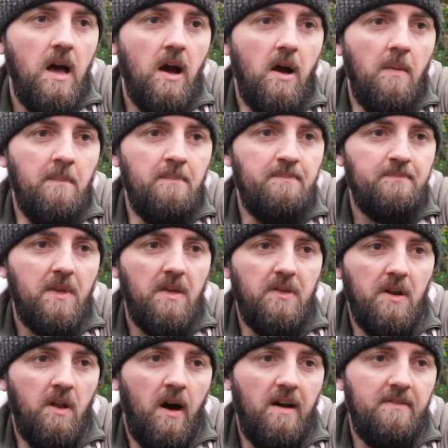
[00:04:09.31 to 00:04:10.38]

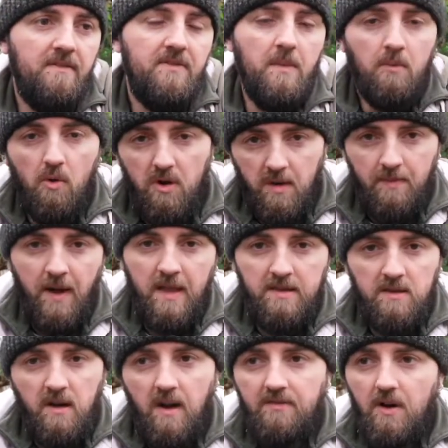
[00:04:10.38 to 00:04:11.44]
The knife, the more
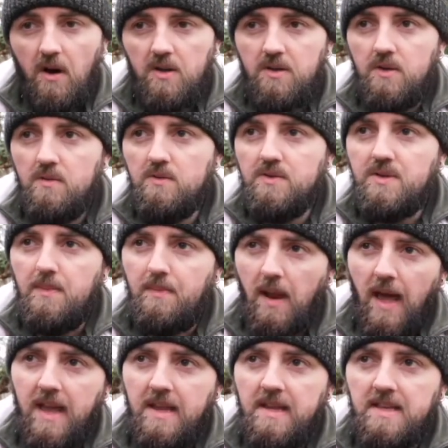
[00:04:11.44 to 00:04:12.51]
companion knife that I use, the
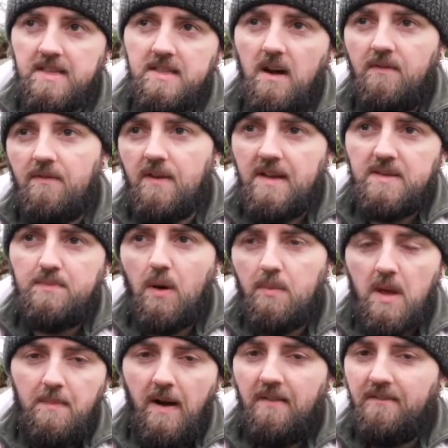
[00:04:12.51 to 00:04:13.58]
blade itself is
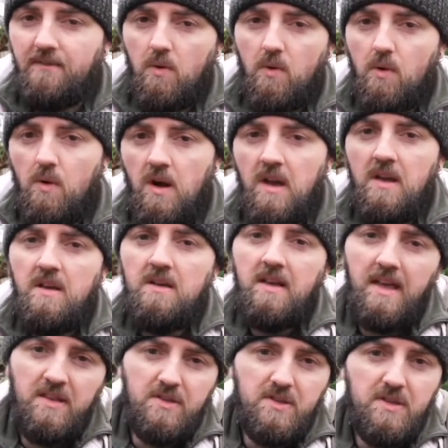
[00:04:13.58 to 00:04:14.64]
probably about 4
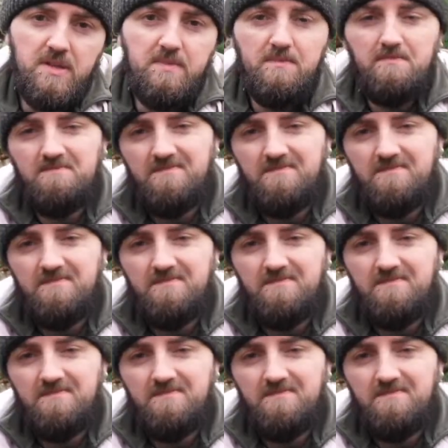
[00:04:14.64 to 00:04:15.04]
inches,